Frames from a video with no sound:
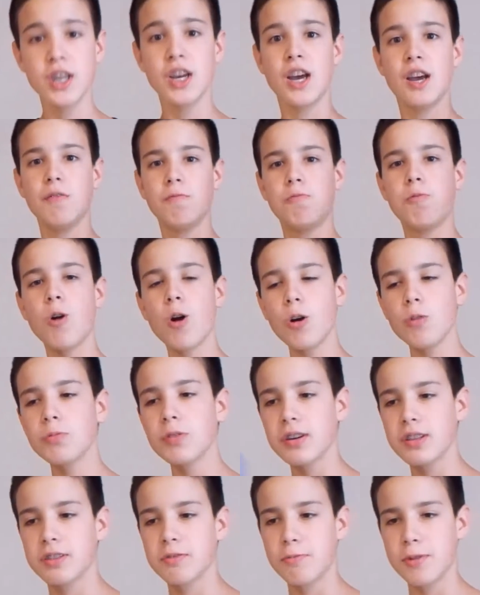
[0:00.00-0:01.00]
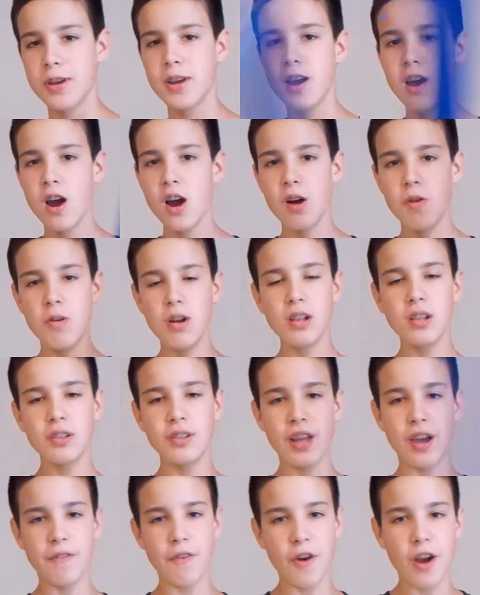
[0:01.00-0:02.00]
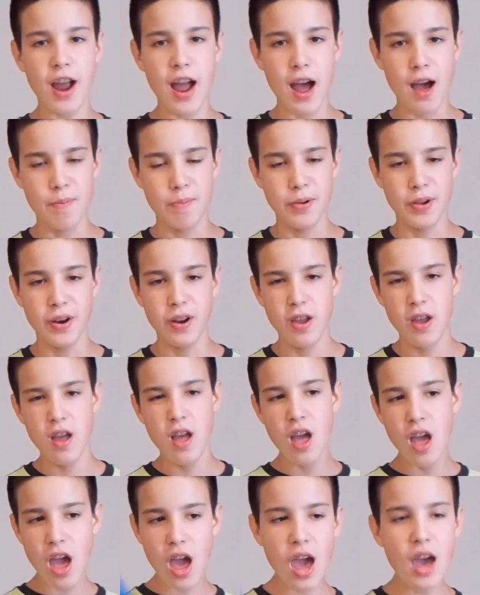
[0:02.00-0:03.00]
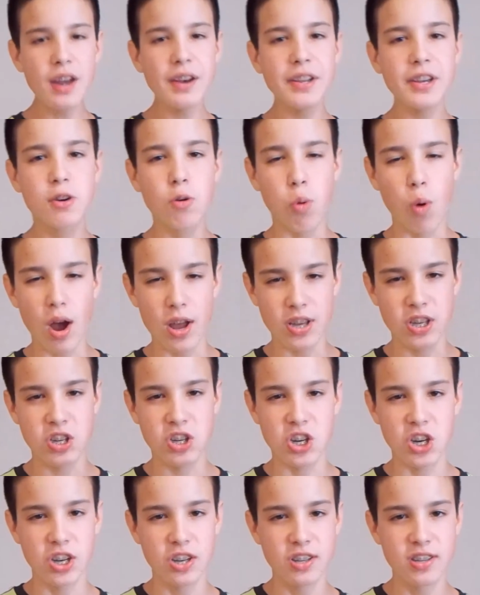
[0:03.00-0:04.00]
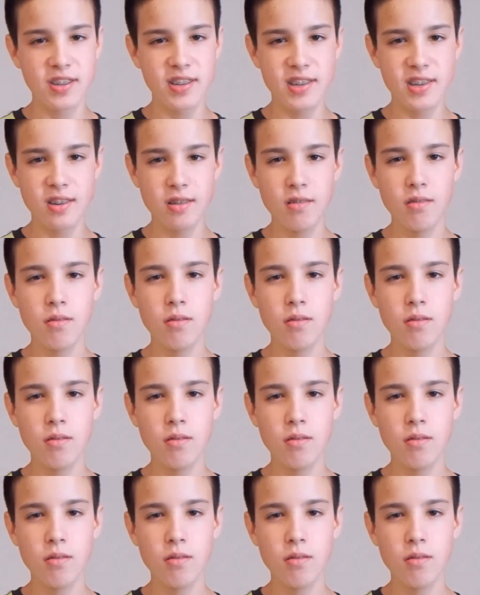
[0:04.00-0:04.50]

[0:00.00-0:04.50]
and World War III will never happen. Any questions?